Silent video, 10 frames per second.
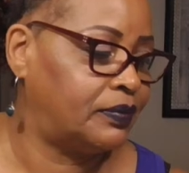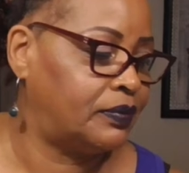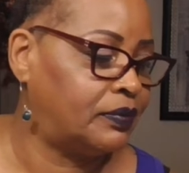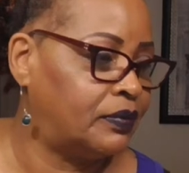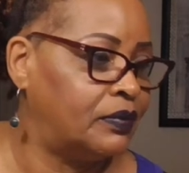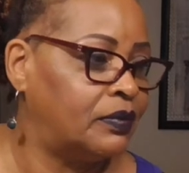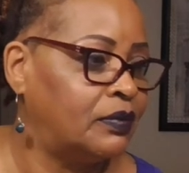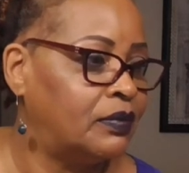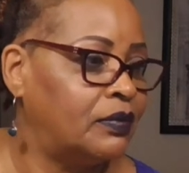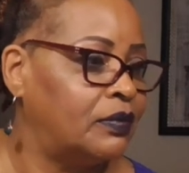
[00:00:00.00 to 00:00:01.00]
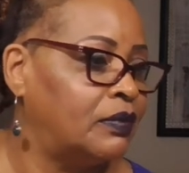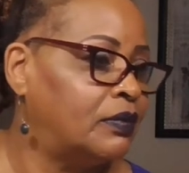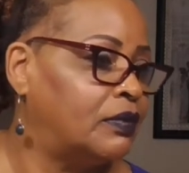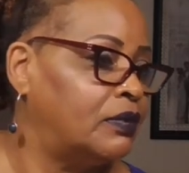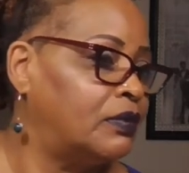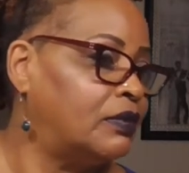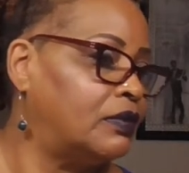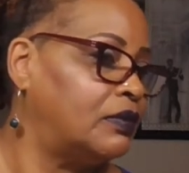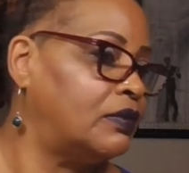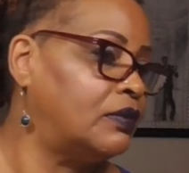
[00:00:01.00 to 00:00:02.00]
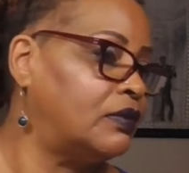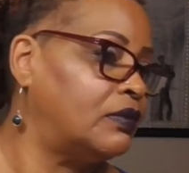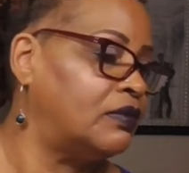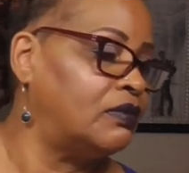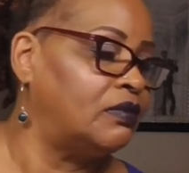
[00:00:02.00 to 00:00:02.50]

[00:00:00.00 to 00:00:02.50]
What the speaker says: (silence)